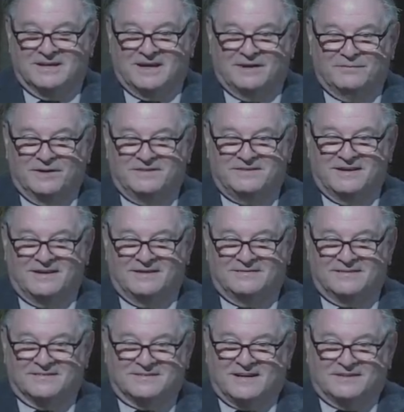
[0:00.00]
And we said,
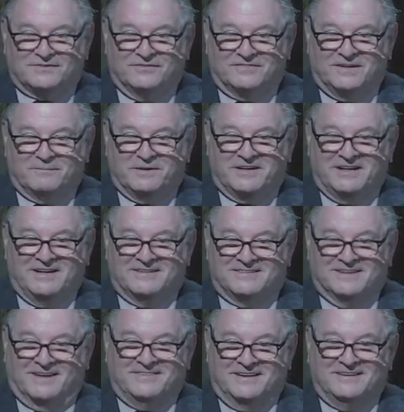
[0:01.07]
the Statue of Liberty has
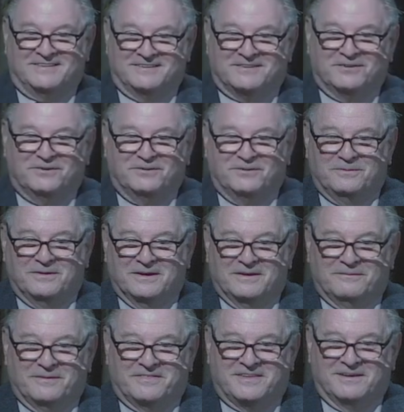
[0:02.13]
nothing to do
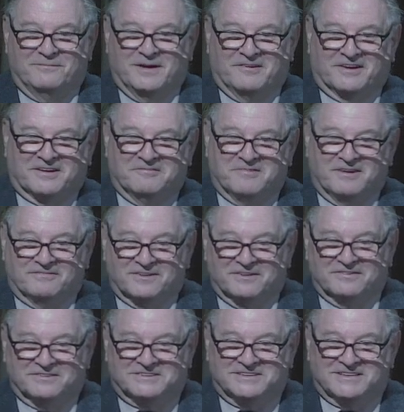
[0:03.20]
with the American
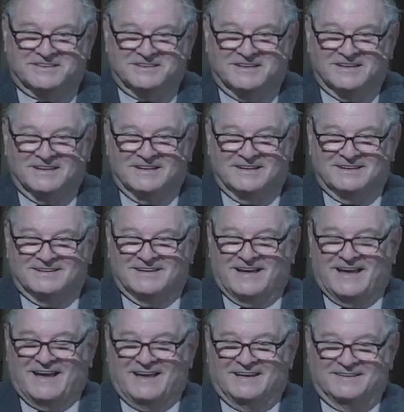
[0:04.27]
Revolution.
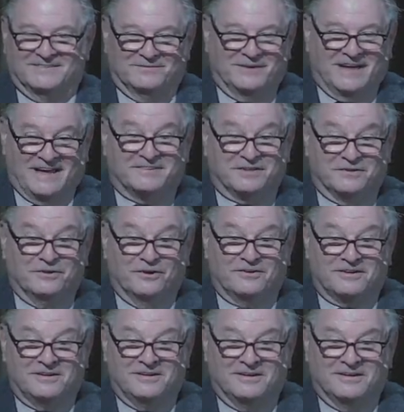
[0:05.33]
And we had to
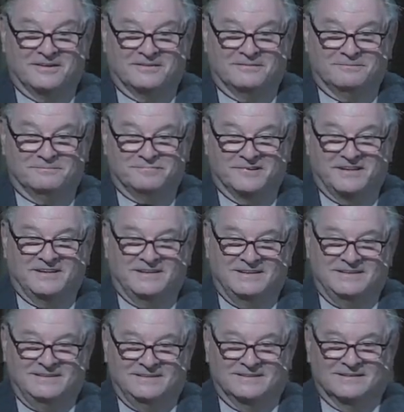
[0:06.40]
look
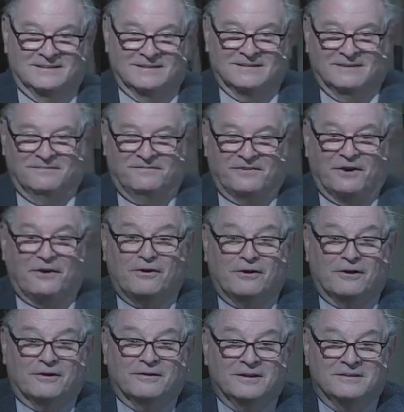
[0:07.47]
pretty
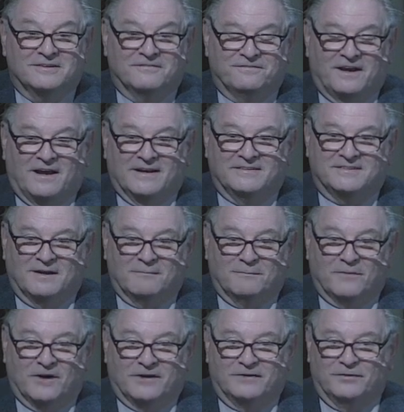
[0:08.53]
far to find
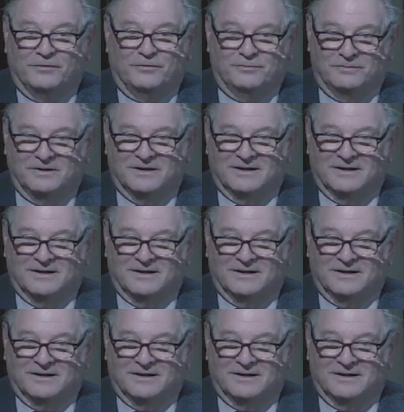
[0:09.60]
someone who